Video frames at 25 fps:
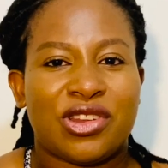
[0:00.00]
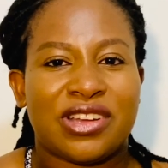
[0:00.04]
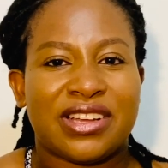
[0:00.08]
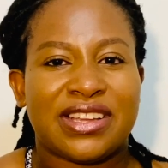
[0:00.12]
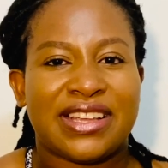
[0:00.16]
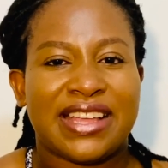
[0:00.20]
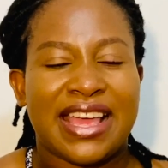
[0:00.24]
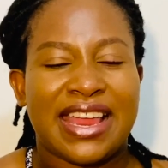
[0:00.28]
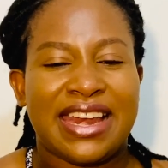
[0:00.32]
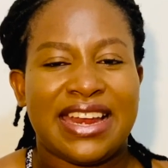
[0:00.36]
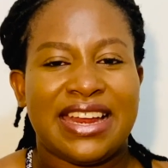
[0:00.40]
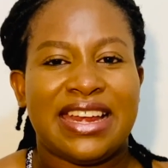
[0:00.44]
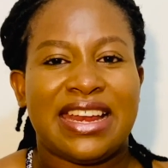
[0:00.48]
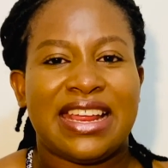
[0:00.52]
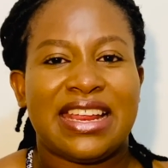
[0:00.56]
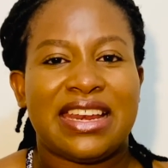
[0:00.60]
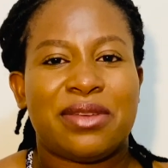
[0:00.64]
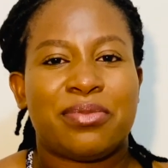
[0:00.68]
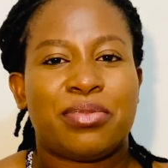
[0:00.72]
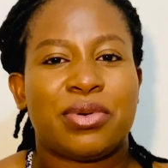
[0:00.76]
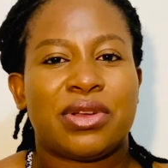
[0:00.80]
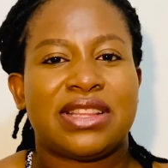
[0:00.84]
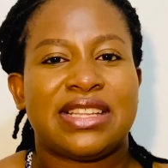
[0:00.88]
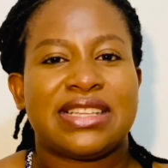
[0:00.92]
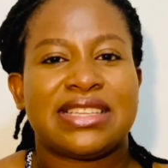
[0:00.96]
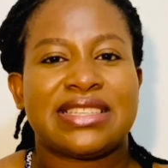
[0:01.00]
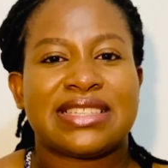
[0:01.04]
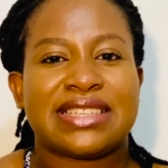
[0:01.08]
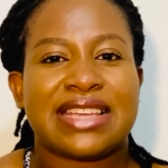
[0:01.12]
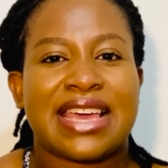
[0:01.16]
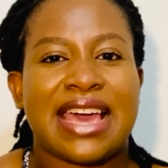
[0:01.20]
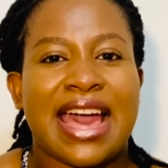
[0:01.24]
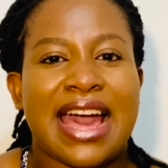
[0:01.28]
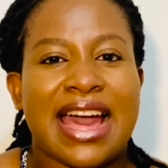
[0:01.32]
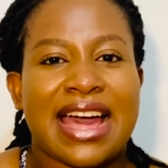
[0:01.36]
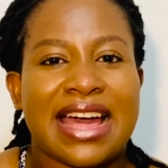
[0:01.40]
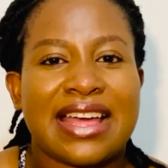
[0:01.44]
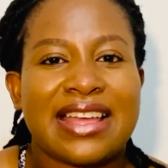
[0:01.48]
to get in anybody's
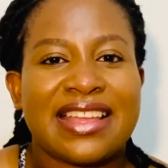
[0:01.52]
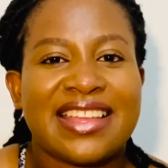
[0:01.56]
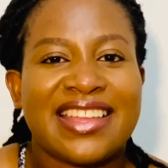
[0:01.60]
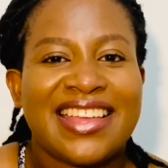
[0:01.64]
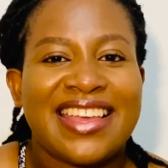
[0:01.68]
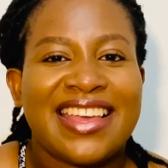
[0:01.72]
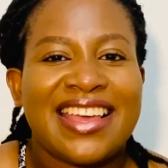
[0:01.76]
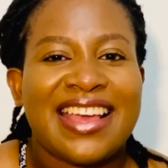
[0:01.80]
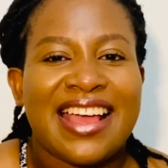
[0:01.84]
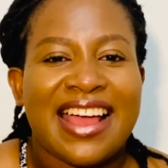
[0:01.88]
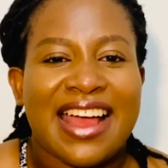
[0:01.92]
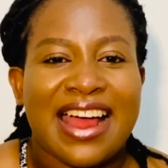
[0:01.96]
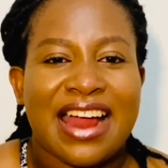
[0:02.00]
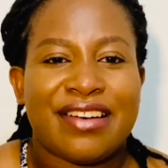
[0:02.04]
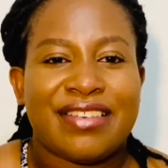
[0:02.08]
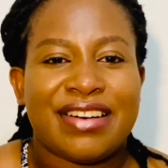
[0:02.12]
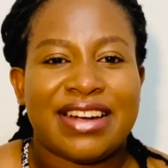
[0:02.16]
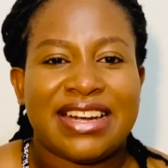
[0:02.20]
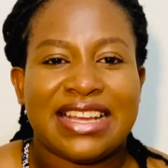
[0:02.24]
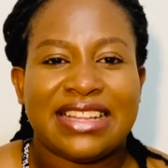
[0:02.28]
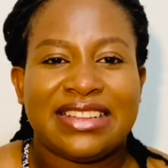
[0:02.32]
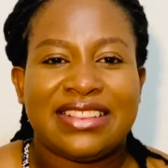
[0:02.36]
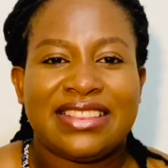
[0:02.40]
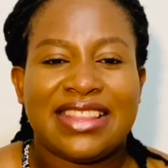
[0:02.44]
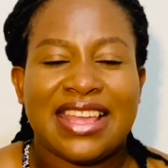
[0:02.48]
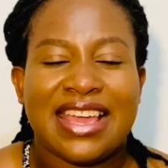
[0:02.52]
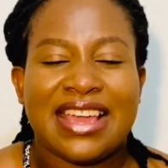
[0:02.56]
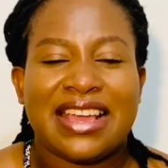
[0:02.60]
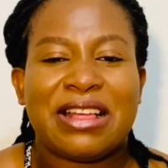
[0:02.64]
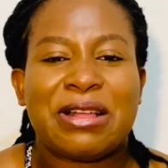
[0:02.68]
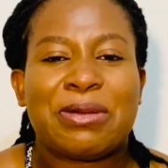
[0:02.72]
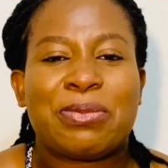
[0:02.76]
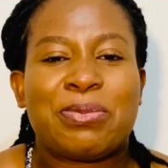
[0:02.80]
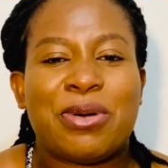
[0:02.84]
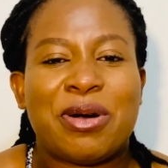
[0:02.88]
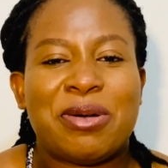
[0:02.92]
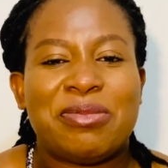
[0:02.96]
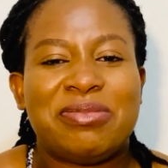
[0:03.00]
car. I rather take
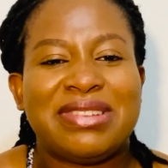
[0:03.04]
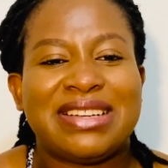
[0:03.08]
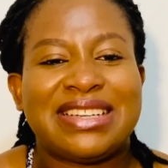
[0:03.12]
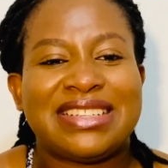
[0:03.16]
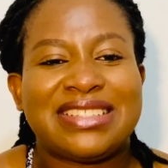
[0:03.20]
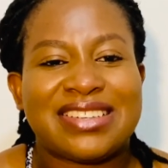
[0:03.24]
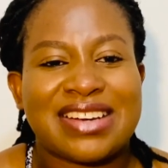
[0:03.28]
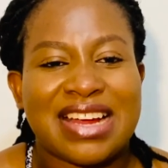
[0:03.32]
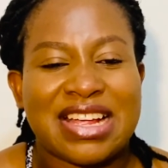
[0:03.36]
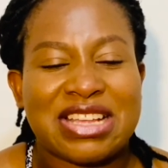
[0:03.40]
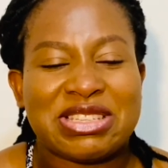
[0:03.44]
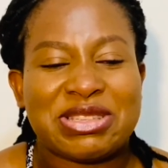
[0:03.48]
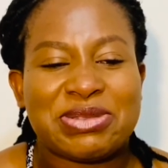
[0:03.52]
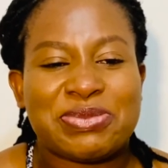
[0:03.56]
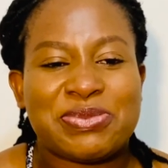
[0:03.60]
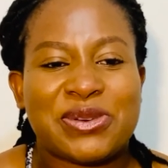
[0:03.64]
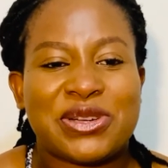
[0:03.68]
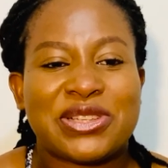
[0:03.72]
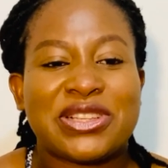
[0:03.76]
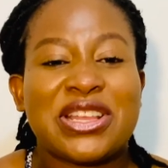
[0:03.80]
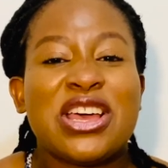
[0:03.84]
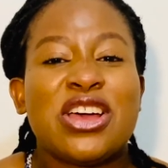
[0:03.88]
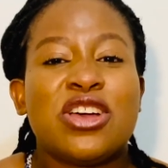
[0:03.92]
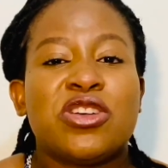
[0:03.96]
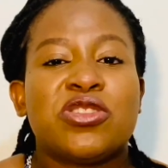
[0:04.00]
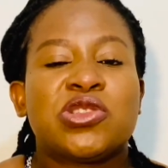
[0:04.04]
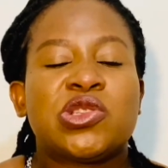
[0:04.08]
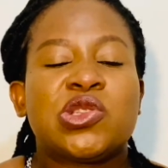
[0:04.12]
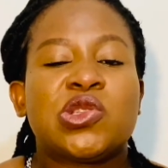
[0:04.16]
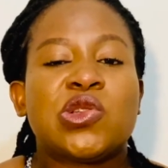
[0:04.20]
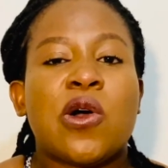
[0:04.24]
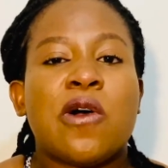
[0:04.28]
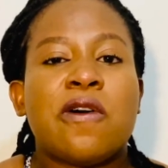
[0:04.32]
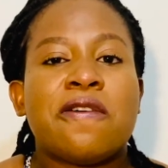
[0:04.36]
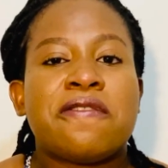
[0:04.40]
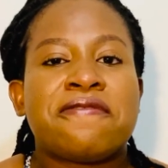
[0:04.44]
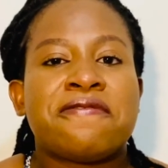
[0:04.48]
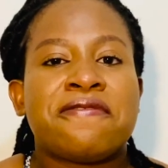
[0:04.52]
public transport.
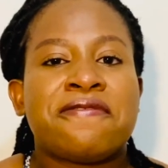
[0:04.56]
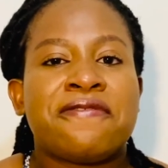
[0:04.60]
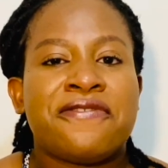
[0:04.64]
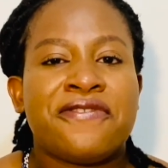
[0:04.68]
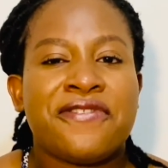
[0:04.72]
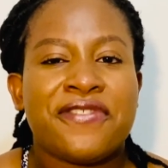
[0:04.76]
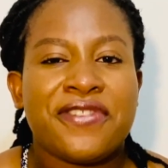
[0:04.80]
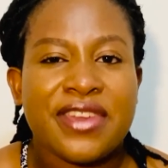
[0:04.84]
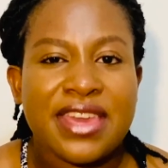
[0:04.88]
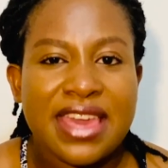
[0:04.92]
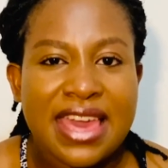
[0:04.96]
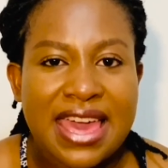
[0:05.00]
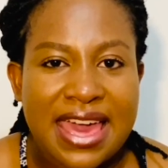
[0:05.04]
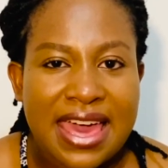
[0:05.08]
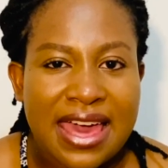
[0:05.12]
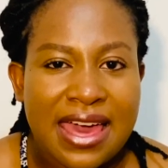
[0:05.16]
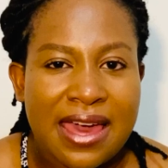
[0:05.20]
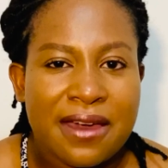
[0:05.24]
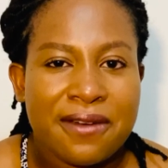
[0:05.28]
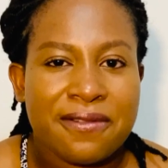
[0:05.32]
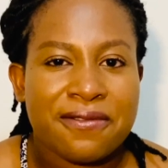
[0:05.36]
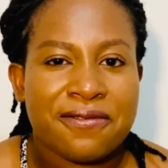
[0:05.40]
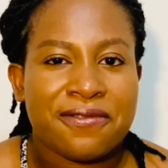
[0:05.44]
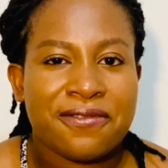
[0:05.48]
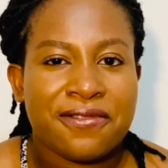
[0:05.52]
So fear.